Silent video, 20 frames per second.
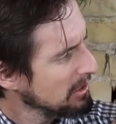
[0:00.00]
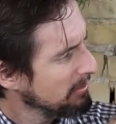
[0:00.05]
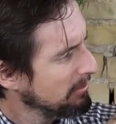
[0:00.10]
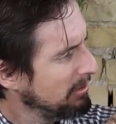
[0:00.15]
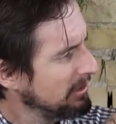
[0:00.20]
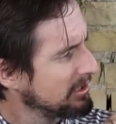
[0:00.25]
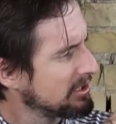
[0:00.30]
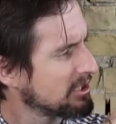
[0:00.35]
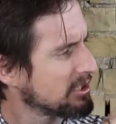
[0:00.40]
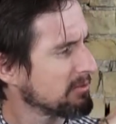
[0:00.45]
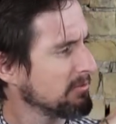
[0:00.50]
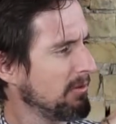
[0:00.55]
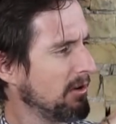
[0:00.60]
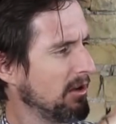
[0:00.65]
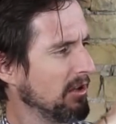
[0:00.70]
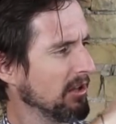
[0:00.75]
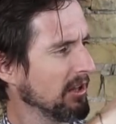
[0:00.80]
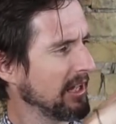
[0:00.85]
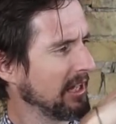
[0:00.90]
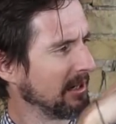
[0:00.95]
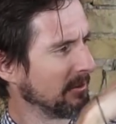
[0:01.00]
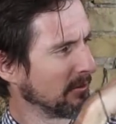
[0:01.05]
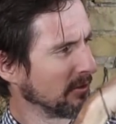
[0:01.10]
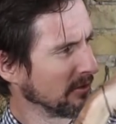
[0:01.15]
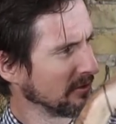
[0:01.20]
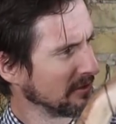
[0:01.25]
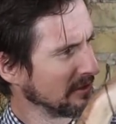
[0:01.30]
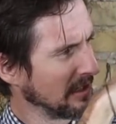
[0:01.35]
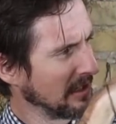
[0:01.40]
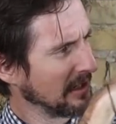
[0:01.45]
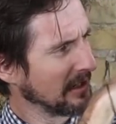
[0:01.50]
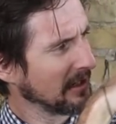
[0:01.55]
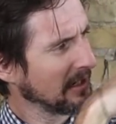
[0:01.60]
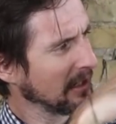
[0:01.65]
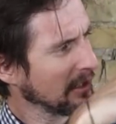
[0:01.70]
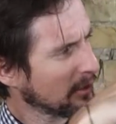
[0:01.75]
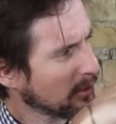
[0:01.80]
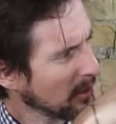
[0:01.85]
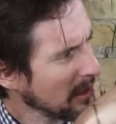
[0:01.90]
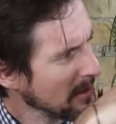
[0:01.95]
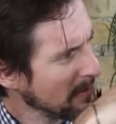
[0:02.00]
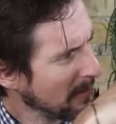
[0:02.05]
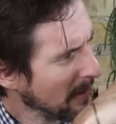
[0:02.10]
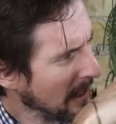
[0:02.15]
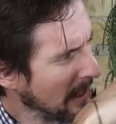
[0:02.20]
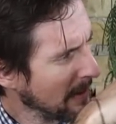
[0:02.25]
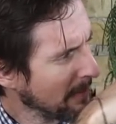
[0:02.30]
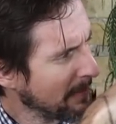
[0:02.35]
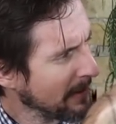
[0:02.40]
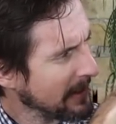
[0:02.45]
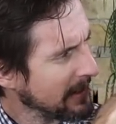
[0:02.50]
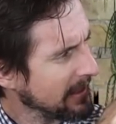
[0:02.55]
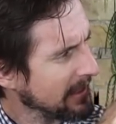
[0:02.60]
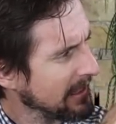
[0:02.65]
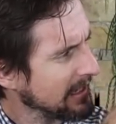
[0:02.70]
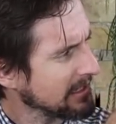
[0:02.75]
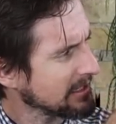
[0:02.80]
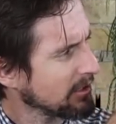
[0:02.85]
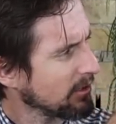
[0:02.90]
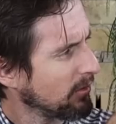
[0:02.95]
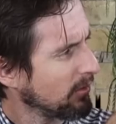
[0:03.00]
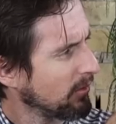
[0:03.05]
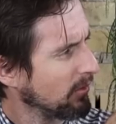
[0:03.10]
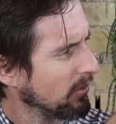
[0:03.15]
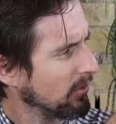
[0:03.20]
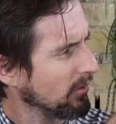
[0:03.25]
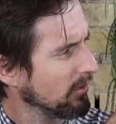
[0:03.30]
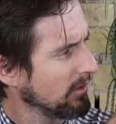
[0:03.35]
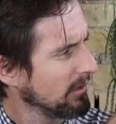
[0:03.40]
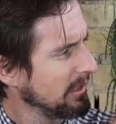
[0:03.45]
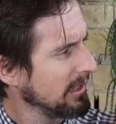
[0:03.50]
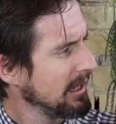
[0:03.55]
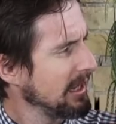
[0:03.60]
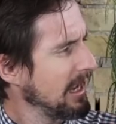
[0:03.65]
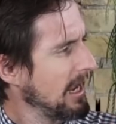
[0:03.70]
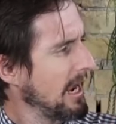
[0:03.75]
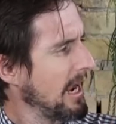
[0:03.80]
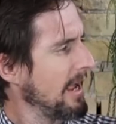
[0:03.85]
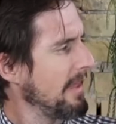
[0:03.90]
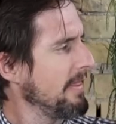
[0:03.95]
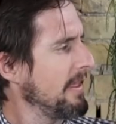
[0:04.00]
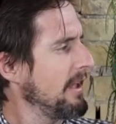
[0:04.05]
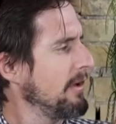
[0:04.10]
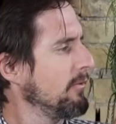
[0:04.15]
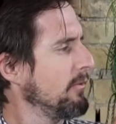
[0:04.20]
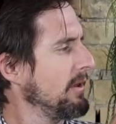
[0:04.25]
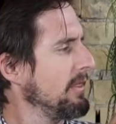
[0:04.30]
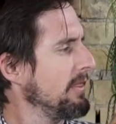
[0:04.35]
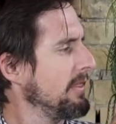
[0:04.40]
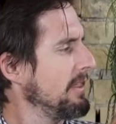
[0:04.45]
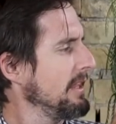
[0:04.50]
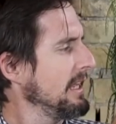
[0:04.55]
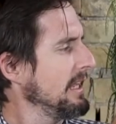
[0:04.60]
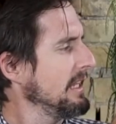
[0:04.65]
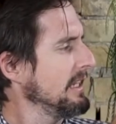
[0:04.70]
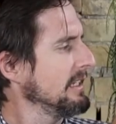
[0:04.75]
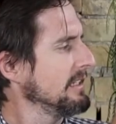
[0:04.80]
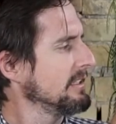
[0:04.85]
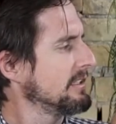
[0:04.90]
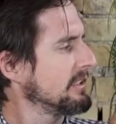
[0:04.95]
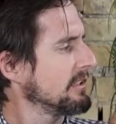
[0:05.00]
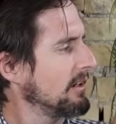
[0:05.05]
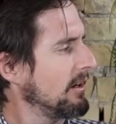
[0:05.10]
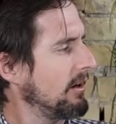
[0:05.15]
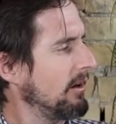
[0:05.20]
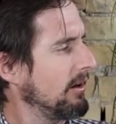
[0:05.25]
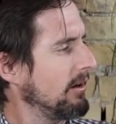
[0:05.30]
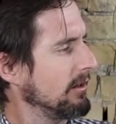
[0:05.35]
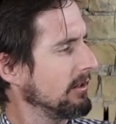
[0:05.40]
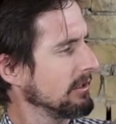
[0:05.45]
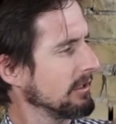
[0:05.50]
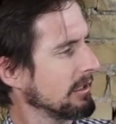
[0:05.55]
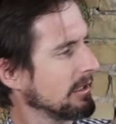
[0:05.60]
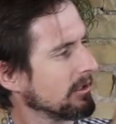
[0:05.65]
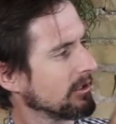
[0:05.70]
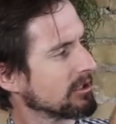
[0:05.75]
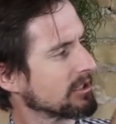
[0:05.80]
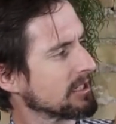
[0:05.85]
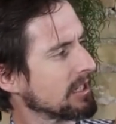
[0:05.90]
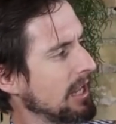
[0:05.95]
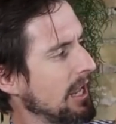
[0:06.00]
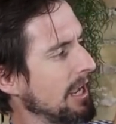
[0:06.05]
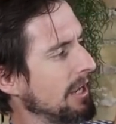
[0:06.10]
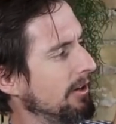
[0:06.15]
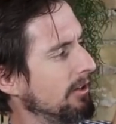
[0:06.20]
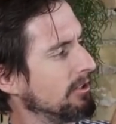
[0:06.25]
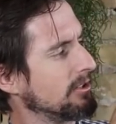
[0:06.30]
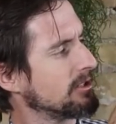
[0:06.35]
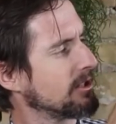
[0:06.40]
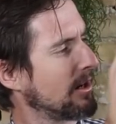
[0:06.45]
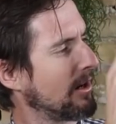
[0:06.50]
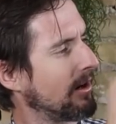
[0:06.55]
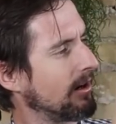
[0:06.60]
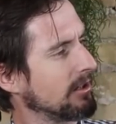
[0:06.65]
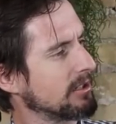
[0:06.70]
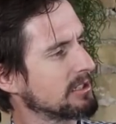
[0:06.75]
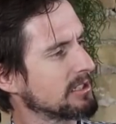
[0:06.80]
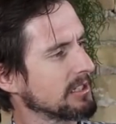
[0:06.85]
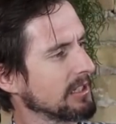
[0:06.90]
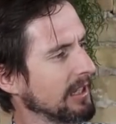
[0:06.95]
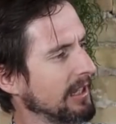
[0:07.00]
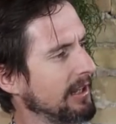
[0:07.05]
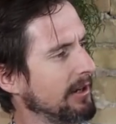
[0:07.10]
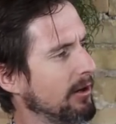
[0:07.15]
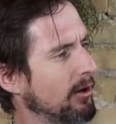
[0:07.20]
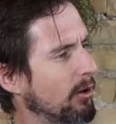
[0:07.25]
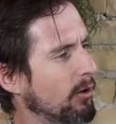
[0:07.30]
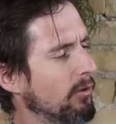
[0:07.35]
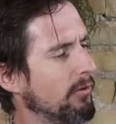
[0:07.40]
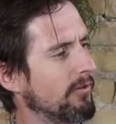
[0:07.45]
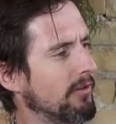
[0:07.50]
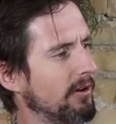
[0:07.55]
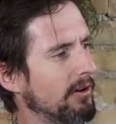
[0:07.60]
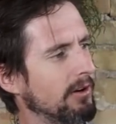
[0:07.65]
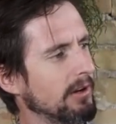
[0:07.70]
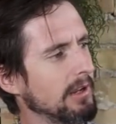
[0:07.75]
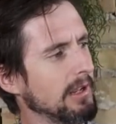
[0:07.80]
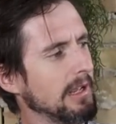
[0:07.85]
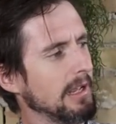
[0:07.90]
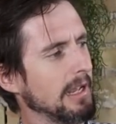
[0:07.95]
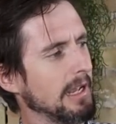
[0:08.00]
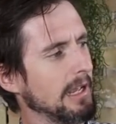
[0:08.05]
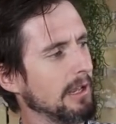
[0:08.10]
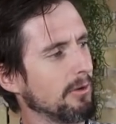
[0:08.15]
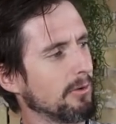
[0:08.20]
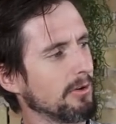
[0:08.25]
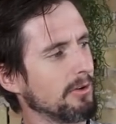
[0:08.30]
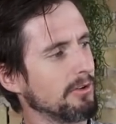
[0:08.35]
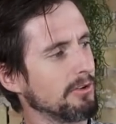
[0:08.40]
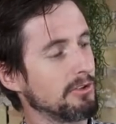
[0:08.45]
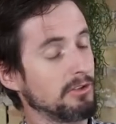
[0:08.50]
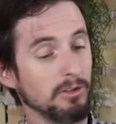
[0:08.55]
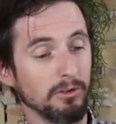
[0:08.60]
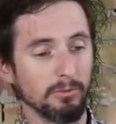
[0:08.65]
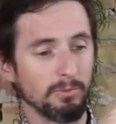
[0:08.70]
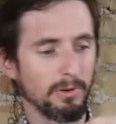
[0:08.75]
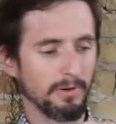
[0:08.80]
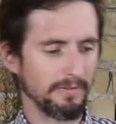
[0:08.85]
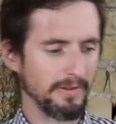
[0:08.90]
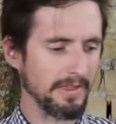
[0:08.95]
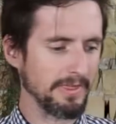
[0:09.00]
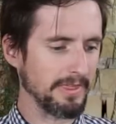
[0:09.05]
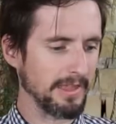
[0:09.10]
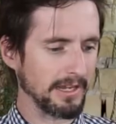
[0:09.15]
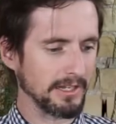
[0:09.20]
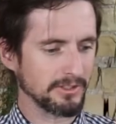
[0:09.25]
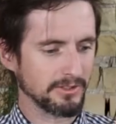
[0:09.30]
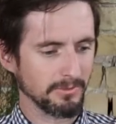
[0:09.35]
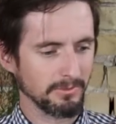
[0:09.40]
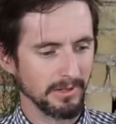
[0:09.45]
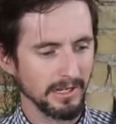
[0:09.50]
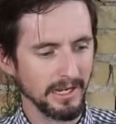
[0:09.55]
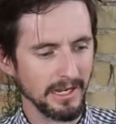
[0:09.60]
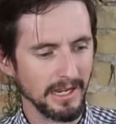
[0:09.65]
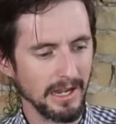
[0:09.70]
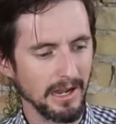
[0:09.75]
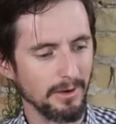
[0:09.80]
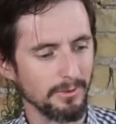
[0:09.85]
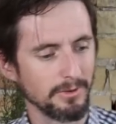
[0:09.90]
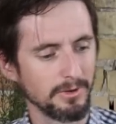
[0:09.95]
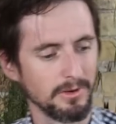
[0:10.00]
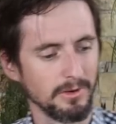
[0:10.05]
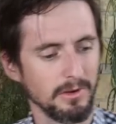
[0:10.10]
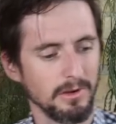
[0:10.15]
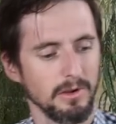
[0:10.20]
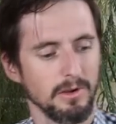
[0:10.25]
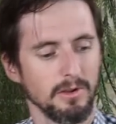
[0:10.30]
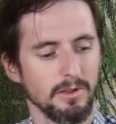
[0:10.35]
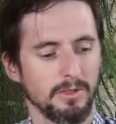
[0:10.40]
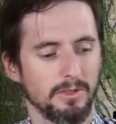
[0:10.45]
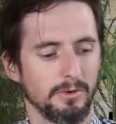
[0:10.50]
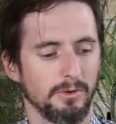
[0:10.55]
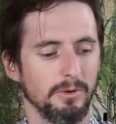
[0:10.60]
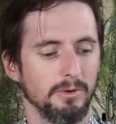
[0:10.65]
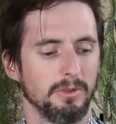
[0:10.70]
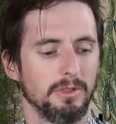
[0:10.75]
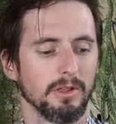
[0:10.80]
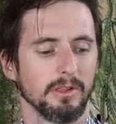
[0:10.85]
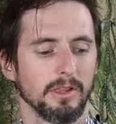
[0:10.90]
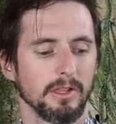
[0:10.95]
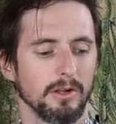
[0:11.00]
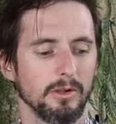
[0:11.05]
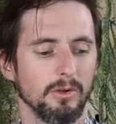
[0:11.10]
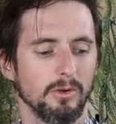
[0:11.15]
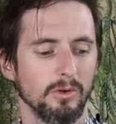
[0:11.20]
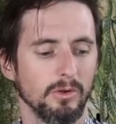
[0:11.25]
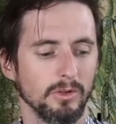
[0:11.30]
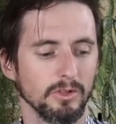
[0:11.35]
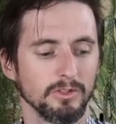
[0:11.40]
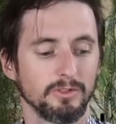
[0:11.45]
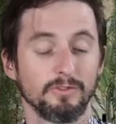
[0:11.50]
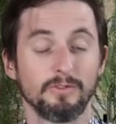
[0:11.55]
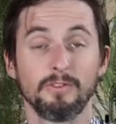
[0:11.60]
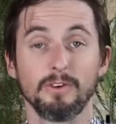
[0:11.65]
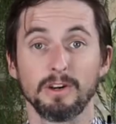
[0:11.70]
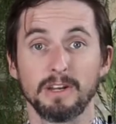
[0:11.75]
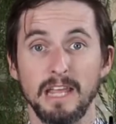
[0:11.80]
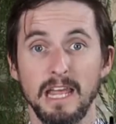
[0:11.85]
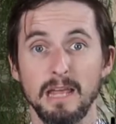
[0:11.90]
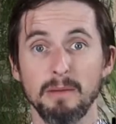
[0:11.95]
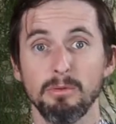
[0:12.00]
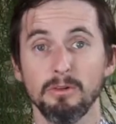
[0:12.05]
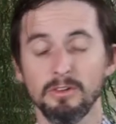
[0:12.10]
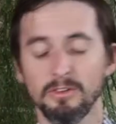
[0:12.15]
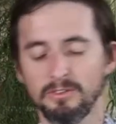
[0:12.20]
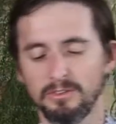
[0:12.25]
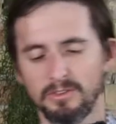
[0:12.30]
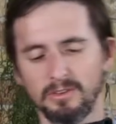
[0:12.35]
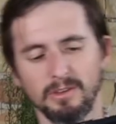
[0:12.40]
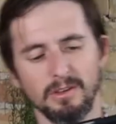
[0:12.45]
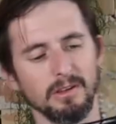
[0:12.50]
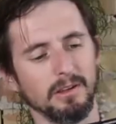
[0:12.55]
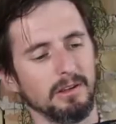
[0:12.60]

But small animals can creep up into this hole, and then when these little sliders are slid over in order to prevent things from getting out through the little holes for cables,